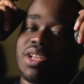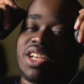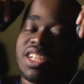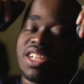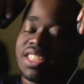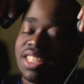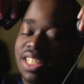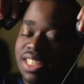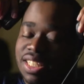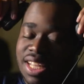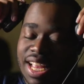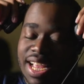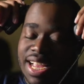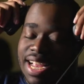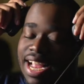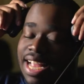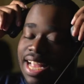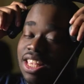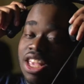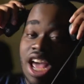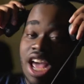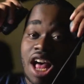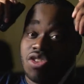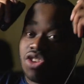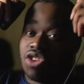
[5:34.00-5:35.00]
it's like,
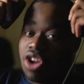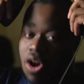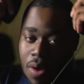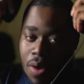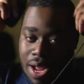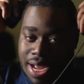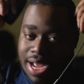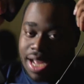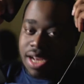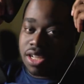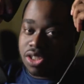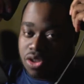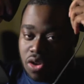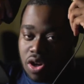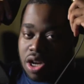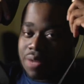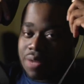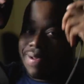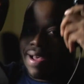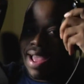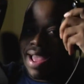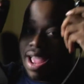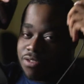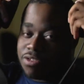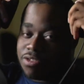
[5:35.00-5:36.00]
y'all know I gotta talk about
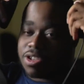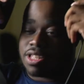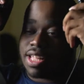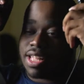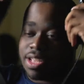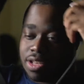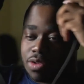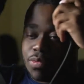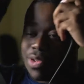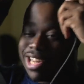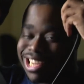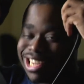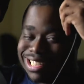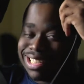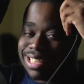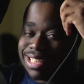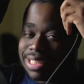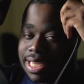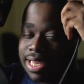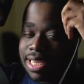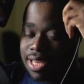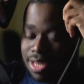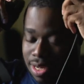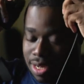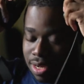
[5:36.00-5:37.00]
everything we done
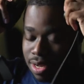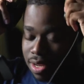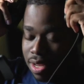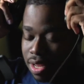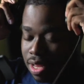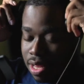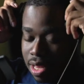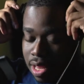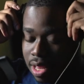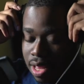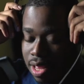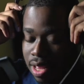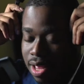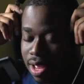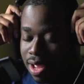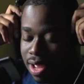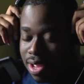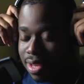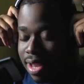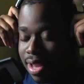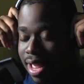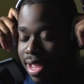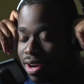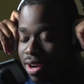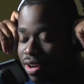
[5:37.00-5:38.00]
seen.
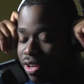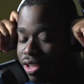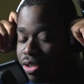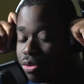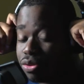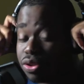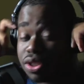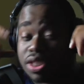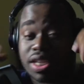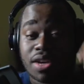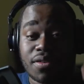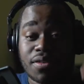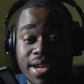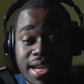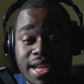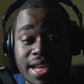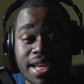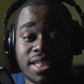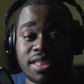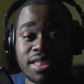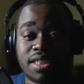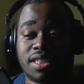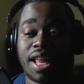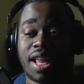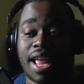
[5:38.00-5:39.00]
Like, are you serious?
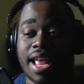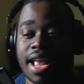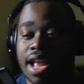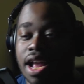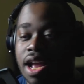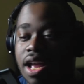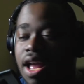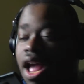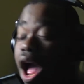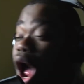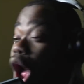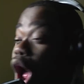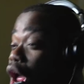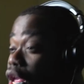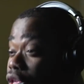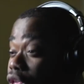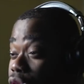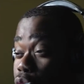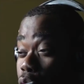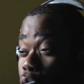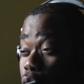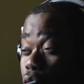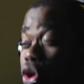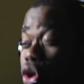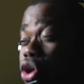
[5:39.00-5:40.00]
Like, are you,
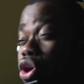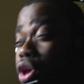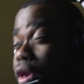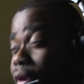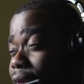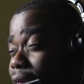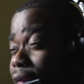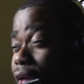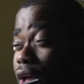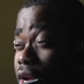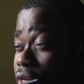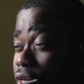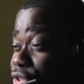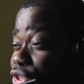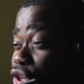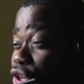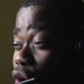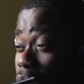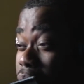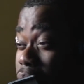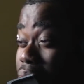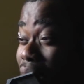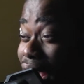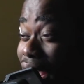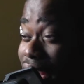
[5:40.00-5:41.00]
Joe
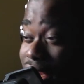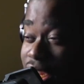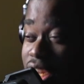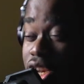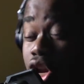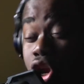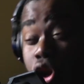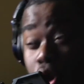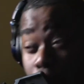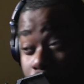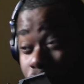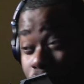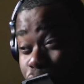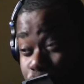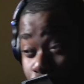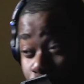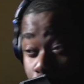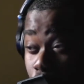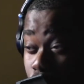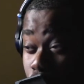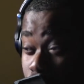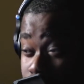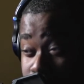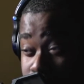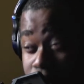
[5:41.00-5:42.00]
Biden, your
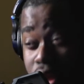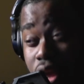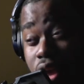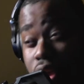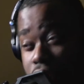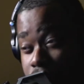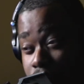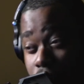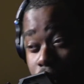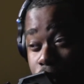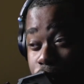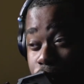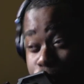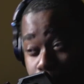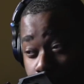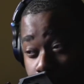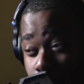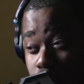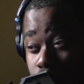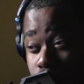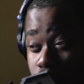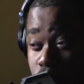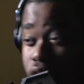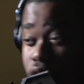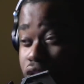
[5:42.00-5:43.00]
vote
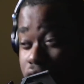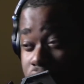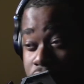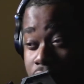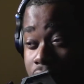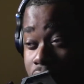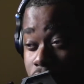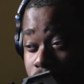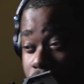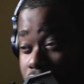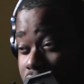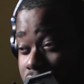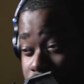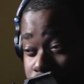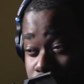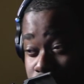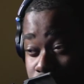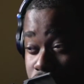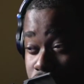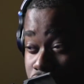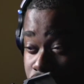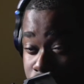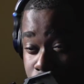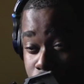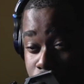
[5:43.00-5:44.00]
will allow us to
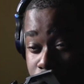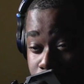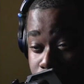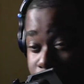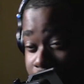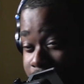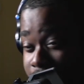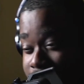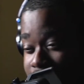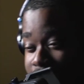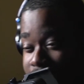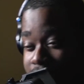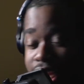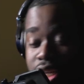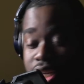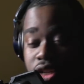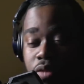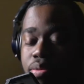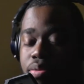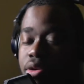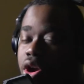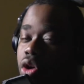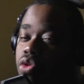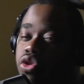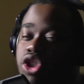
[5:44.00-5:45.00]
do what we need.
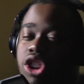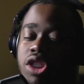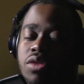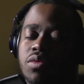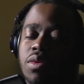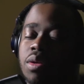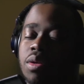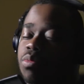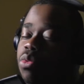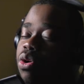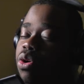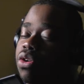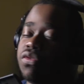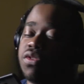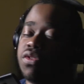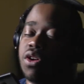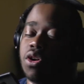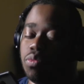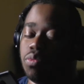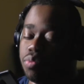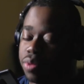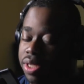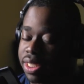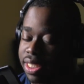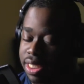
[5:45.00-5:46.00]
Bro, just one more vote,
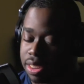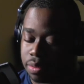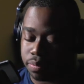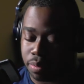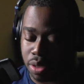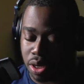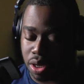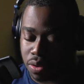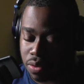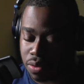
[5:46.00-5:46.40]
please, bro.